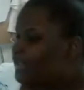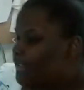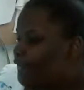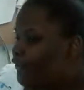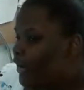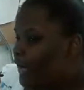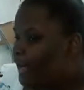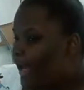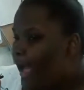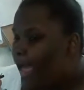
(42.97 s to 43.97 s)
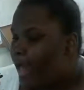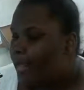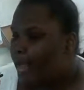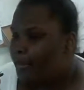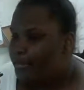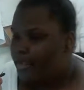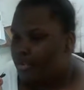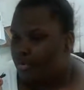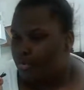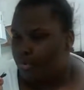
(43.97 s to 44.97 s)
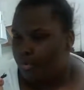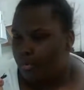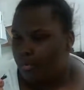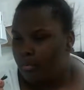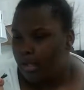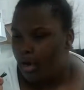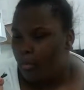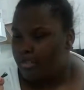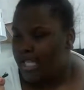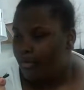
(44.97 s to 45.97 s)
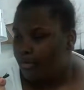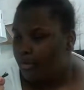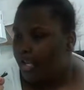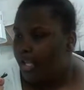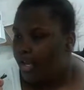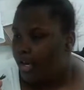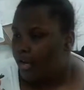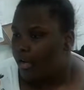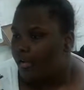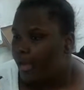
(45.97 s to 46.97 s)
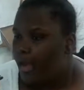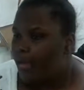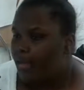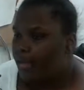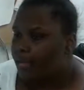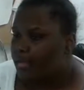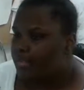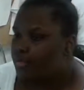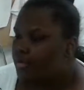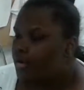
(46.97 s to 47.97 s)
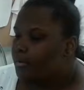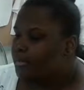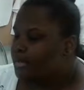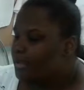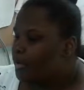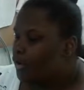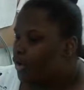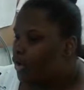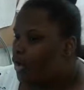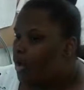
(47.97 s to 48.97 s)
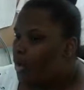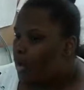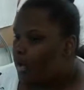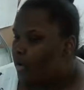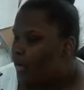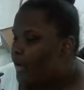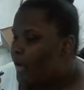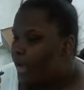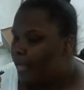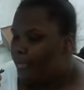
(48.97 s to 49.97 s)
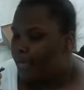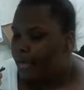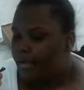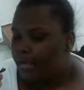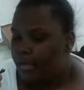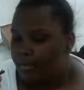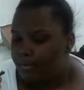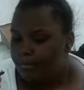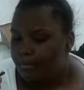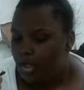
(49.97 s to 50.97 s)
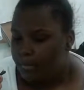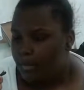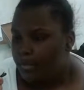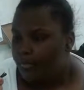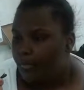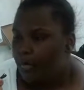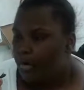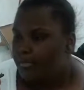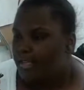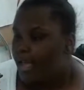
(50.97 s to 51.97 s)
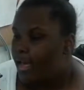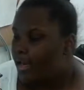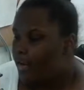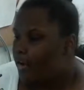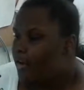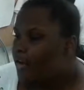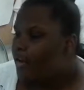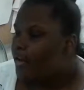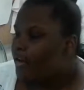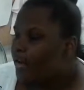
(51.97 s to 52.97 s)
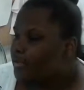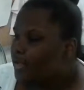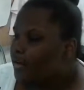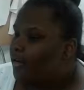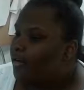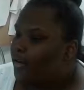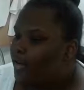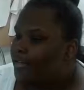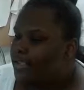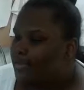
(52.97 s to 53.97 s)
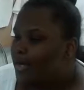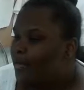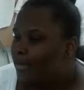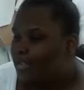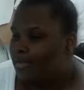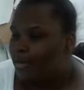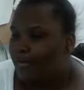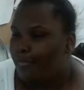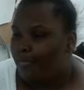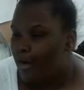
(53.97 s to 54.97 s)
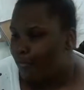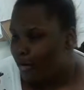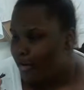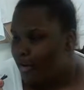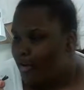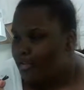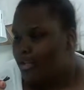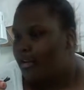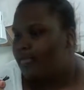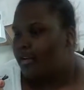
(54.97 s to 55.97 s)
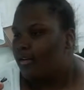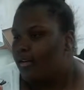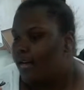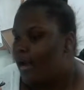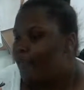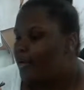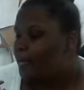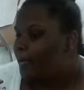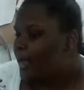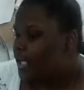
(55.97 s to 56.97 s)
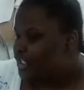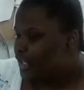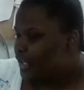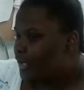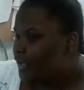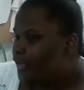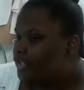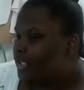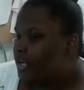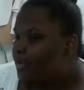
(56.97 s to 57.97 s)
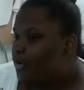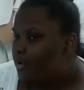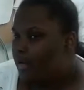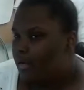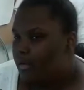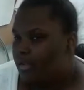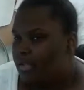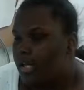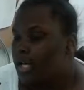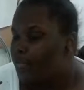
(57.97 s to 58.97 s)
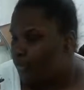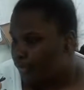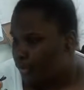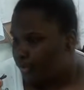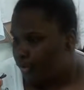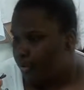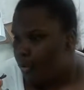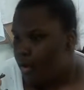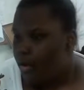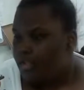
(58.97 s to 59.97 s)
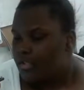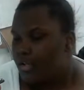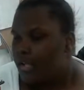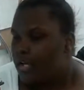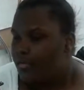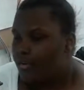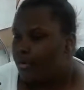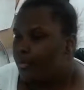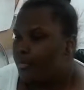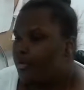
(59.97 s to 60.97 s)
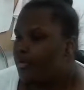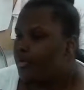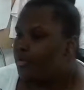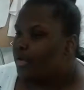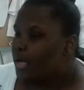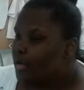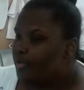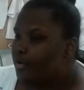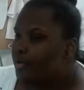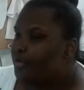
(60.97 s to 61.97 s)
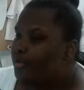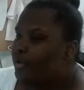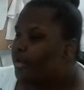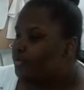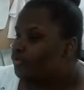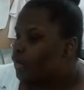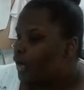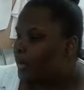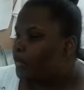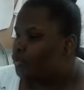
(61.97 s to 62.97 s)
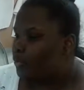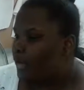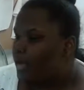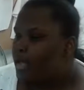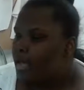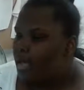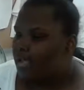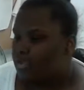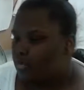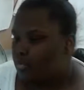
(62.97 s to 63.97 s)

was in 10th grade. I had came to this school like almost halfway through the year, and they had like this little um, seminar, and they um, talked about the different programs they had here. And I was like, okay, this is what I want. This is what I wanted for forever. So then I was like, okay, I filled the application, and then there's like a pro, there's like an interview you have to go through. So in the interview, you get an interview, and then they you talk about what you want. Is